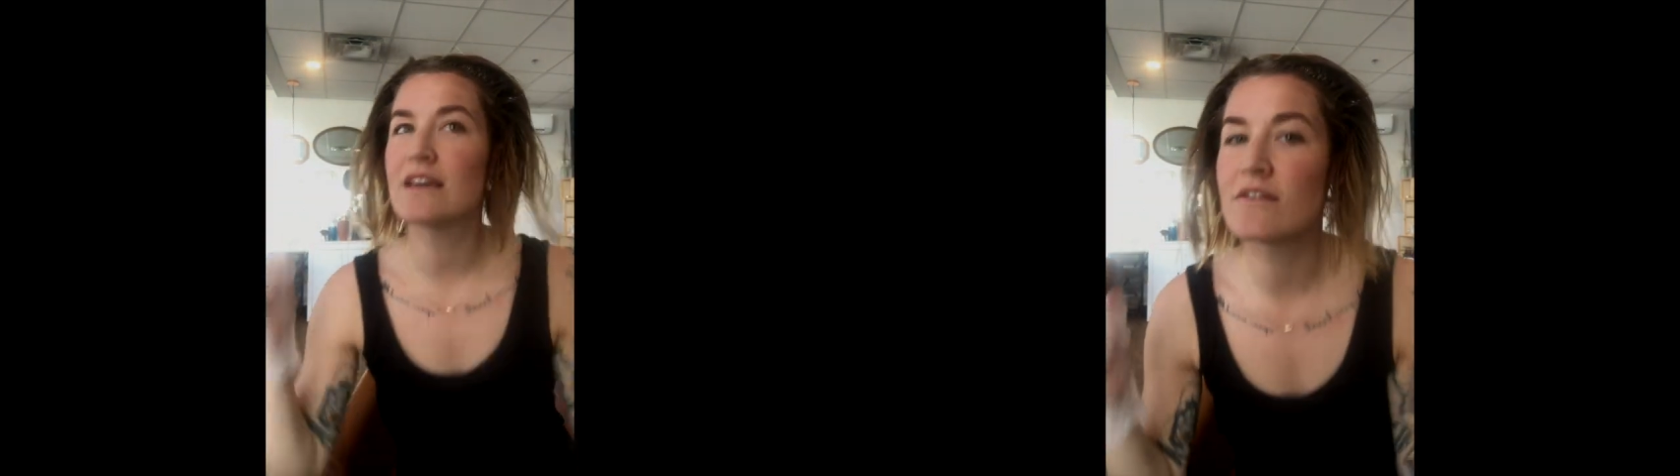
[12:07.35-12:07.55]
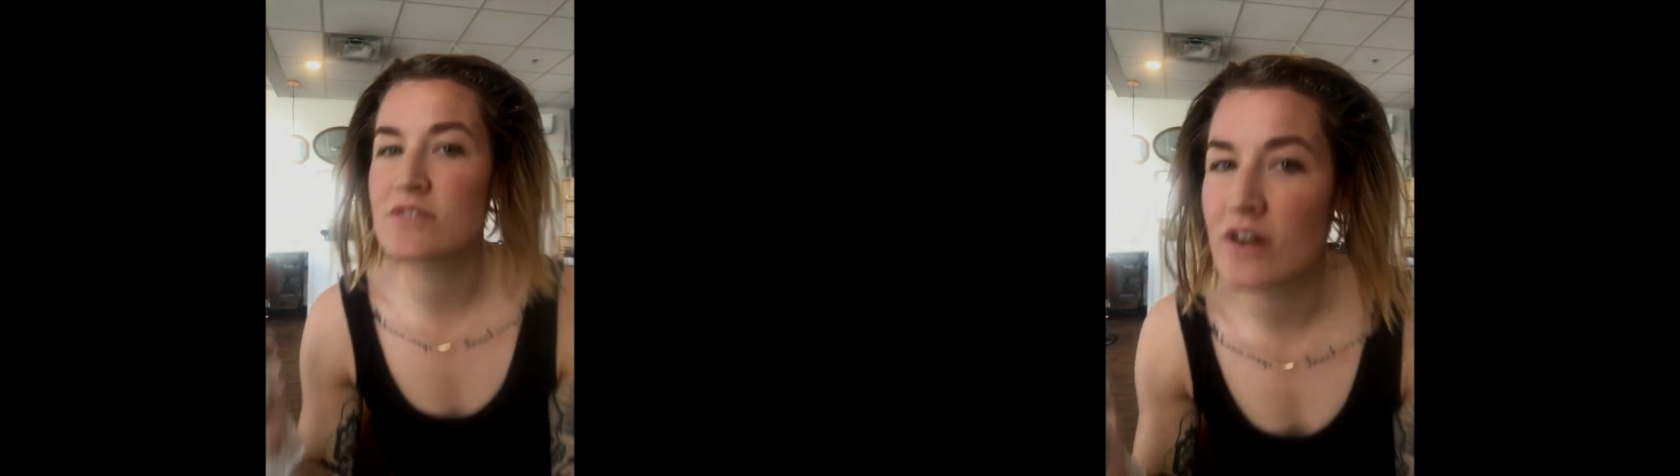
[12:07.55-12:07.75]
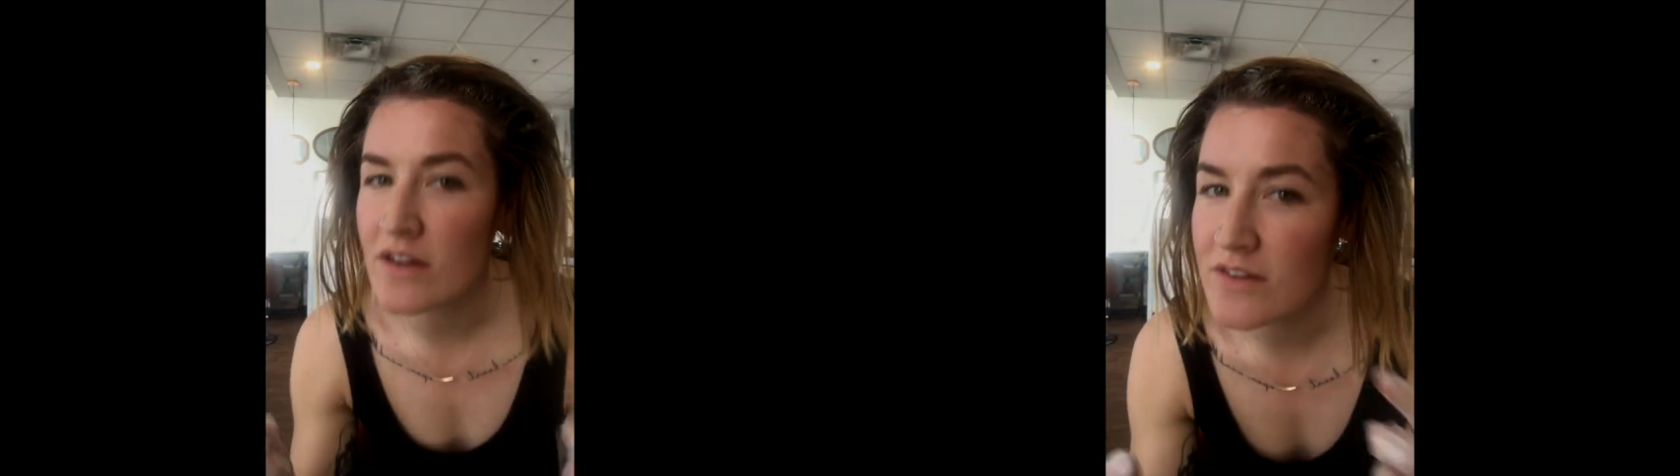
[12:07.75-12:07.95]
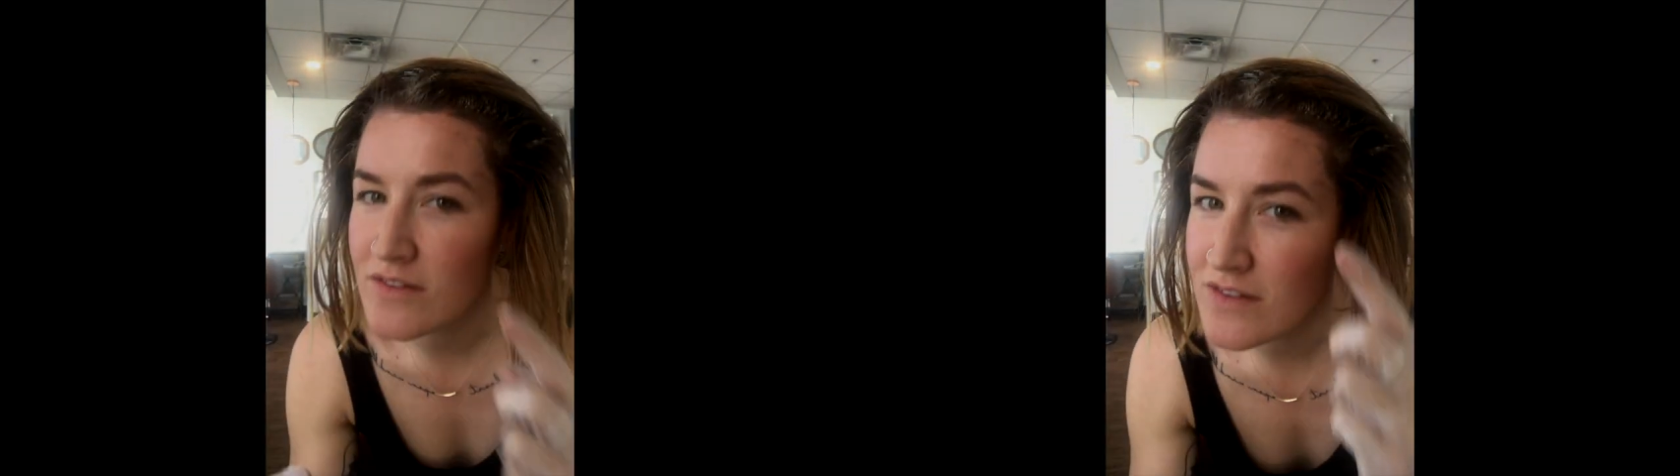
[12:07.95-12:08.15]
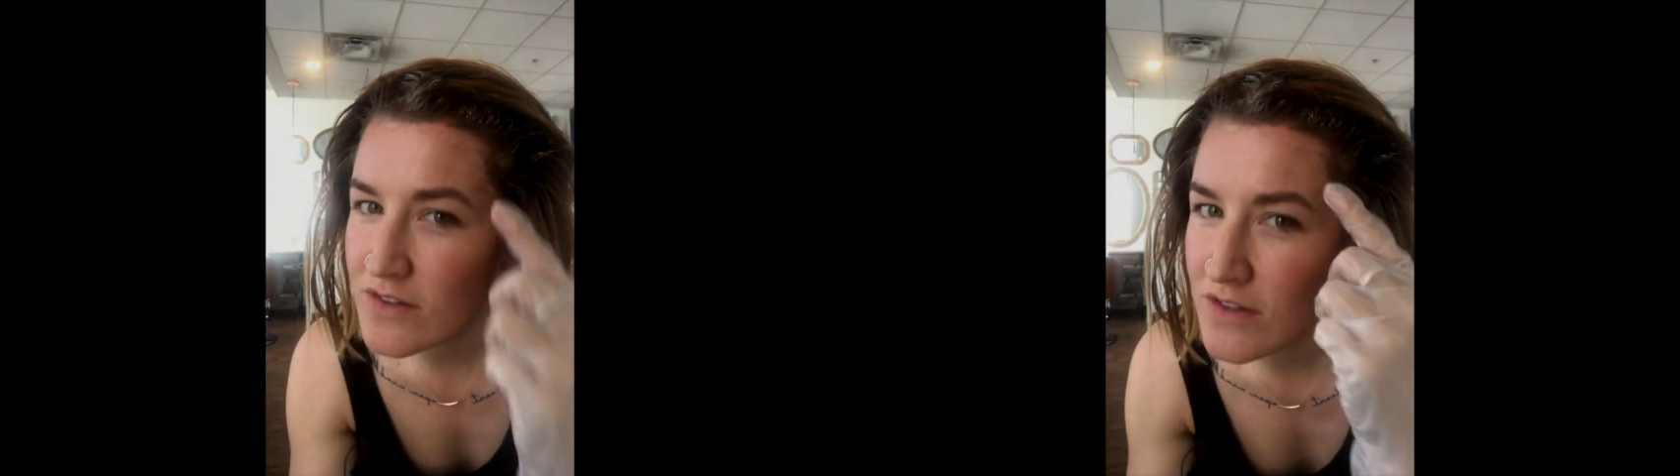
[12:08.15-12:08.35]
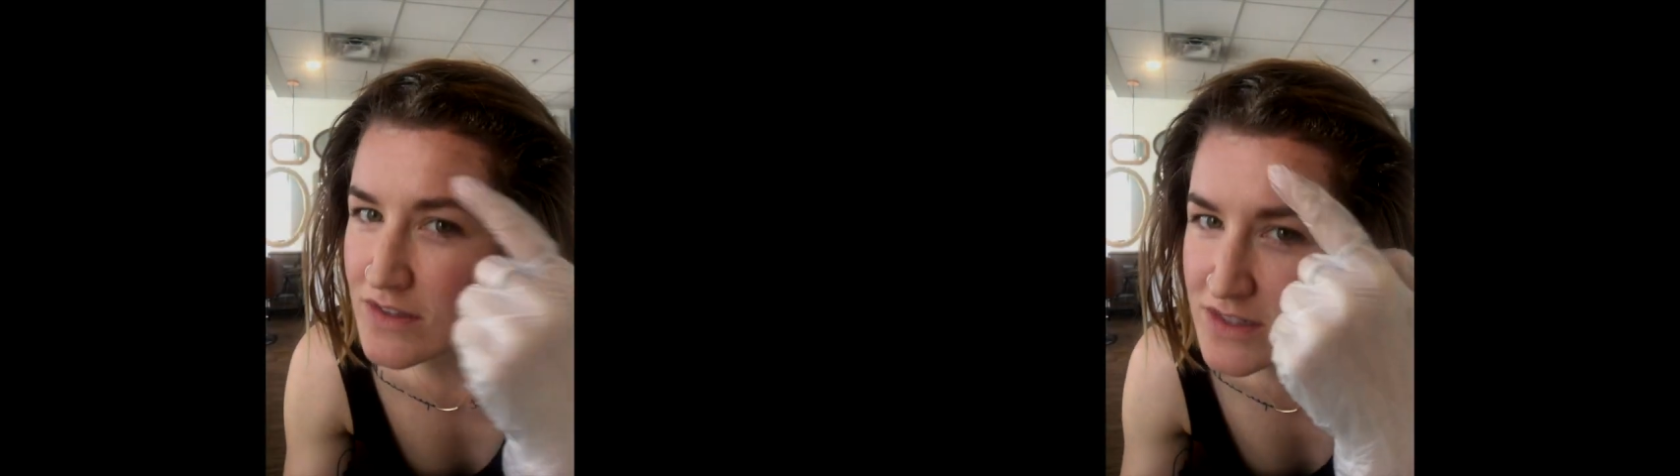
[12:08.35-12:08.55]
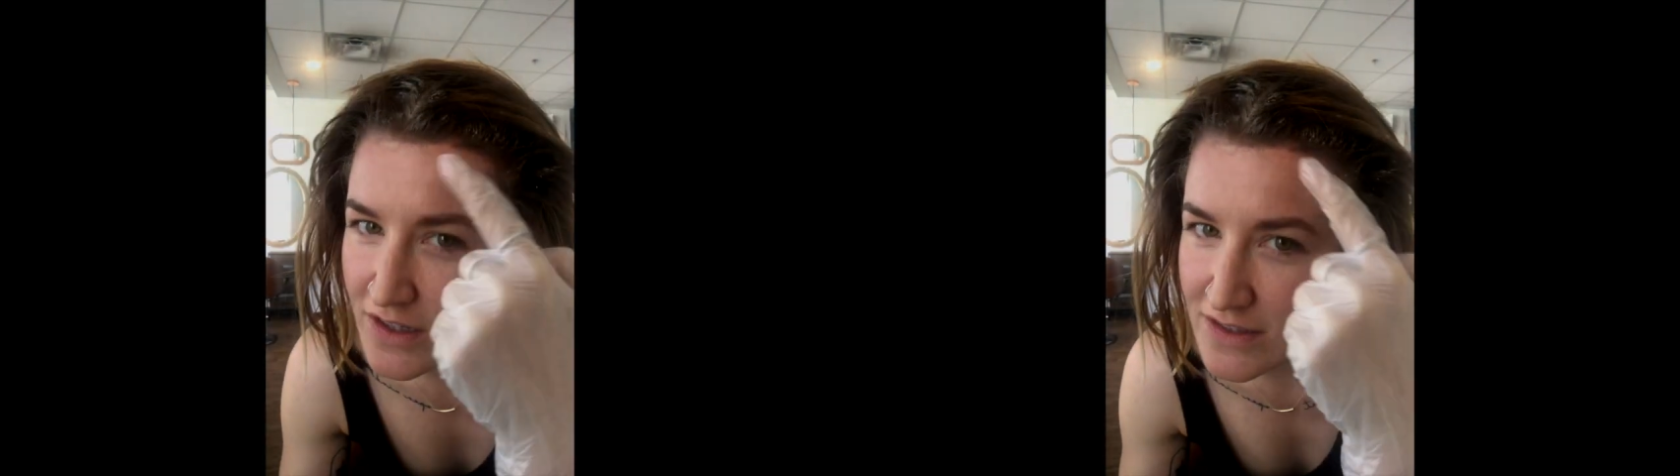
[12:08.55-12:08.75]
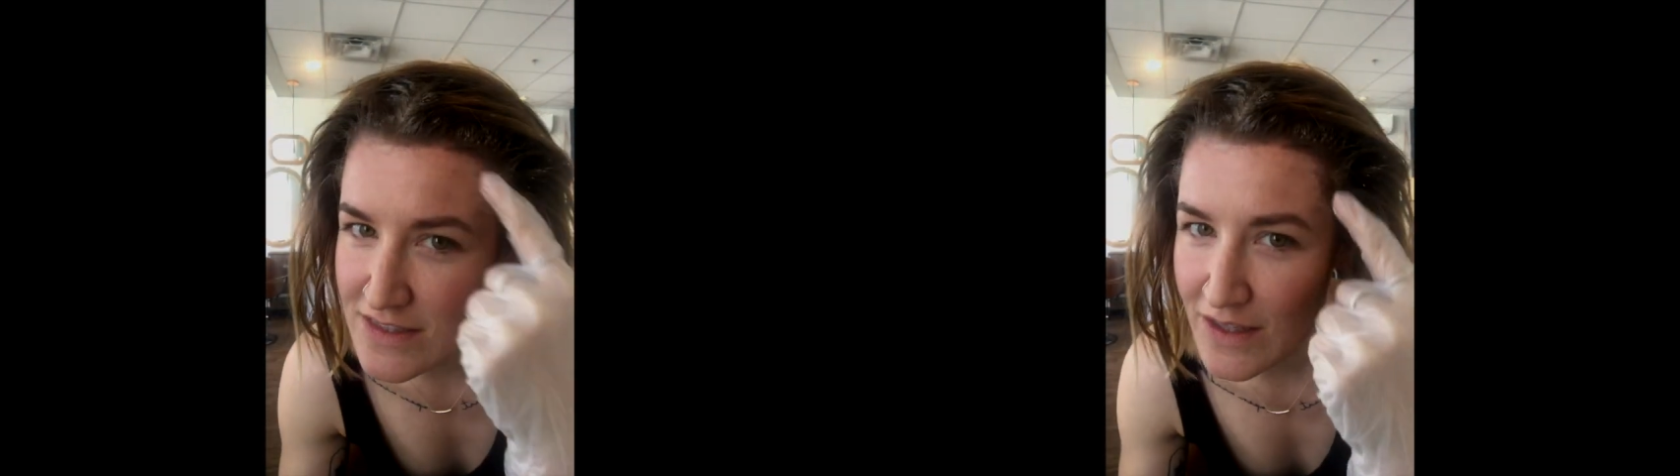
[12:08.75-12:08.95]
you can
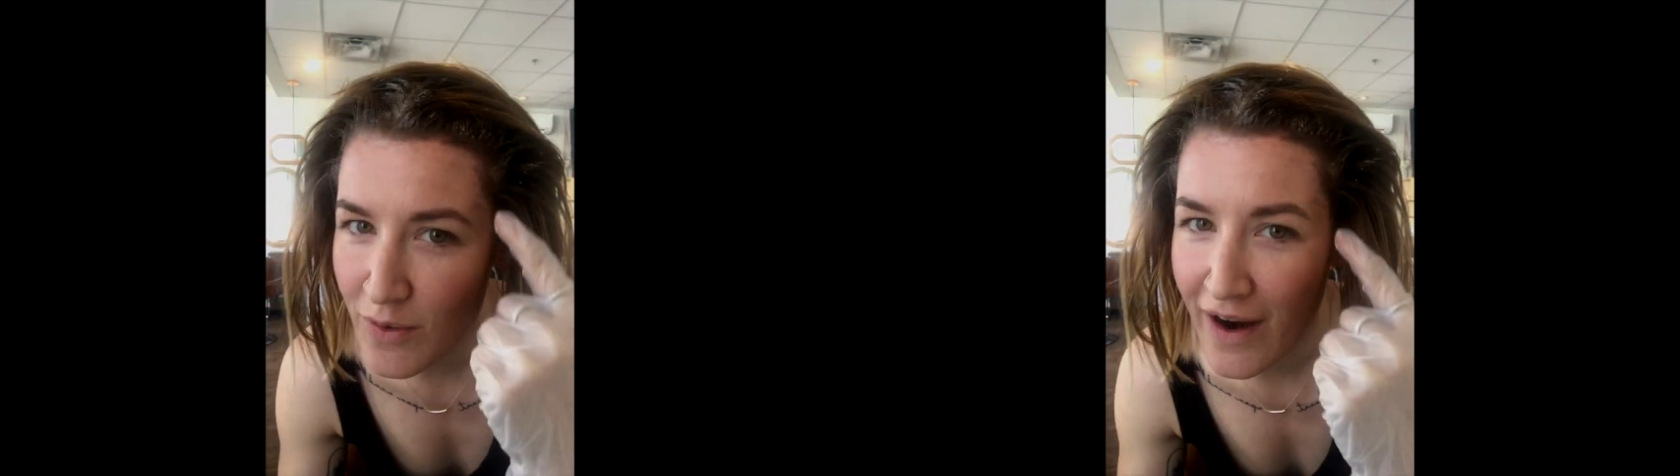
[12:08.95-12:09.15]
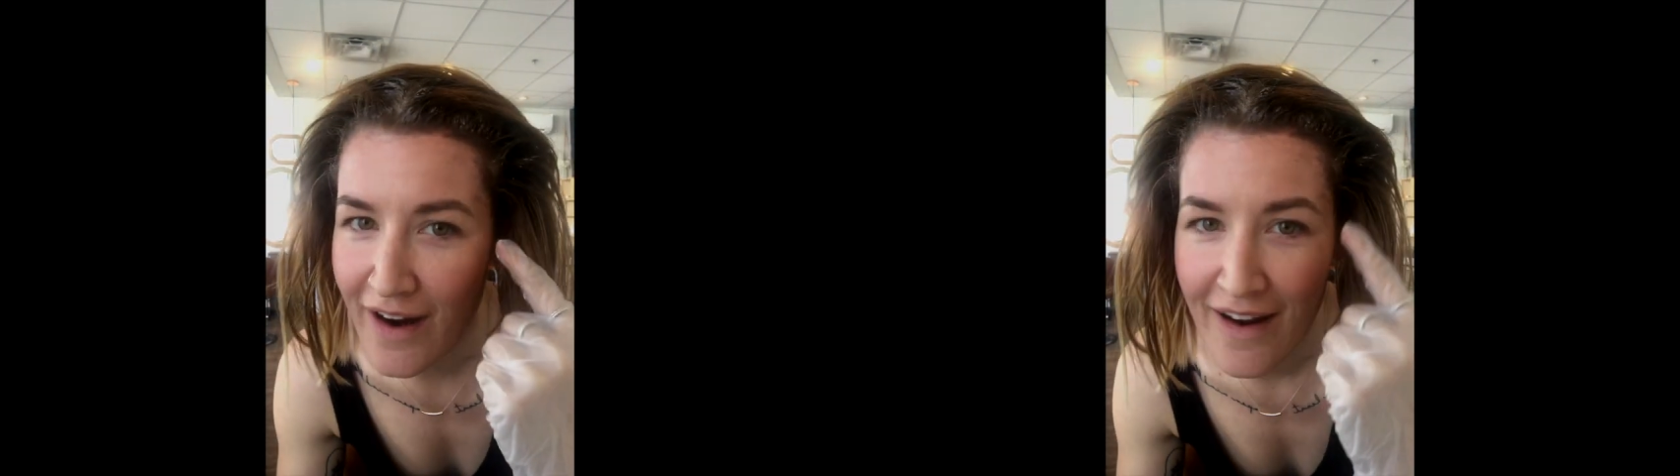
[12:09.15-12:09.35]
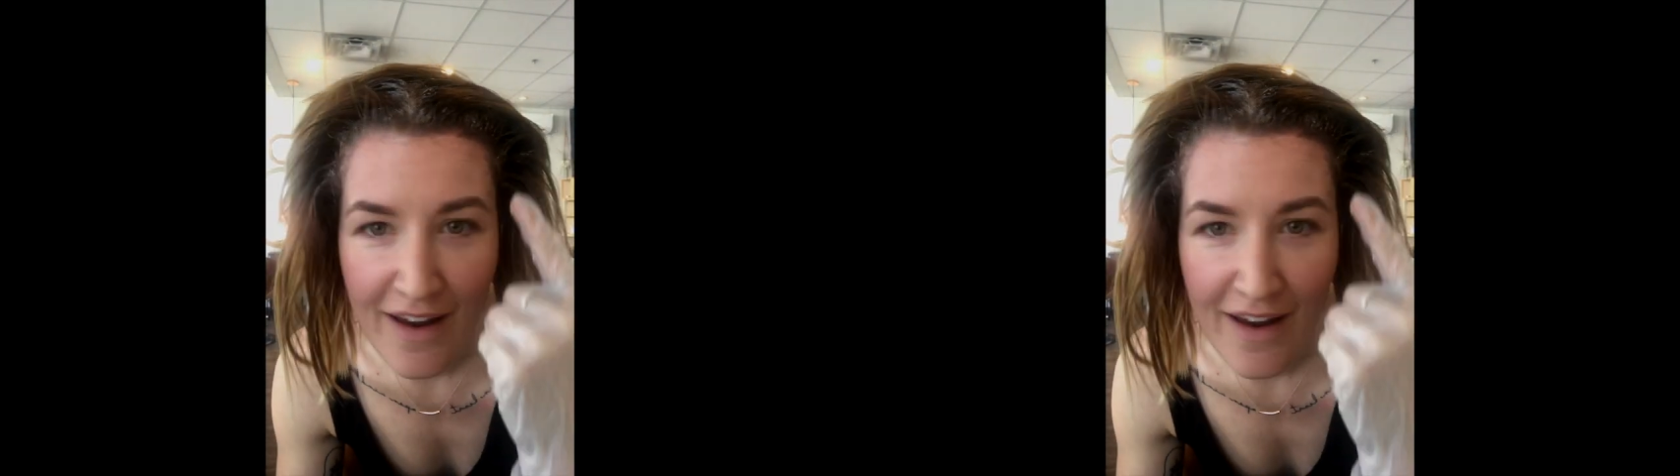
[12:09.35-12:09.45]
start to see where